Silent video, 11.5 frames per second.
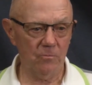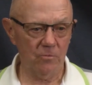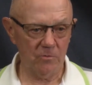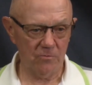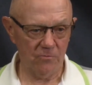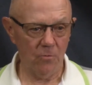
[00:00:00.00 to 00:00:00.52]

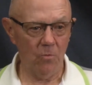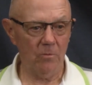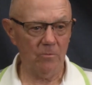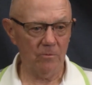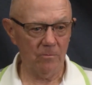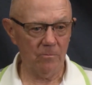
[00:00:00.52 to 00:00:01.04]
we
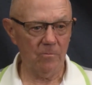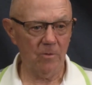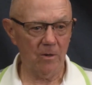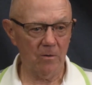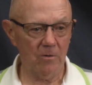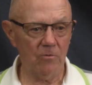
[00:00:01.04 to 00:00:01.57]
formed the
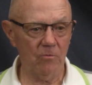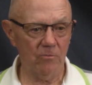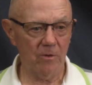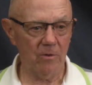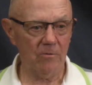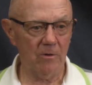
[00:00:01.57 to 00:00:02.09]
Manor Youth
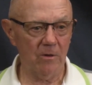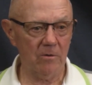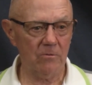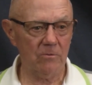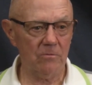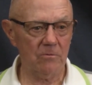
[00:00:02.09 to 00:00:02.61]
Athletic
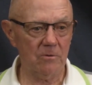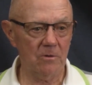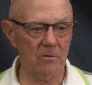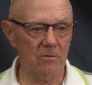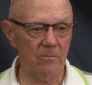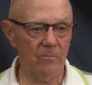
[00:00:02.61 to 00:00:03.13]

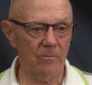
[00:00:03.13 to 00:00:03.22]
Association.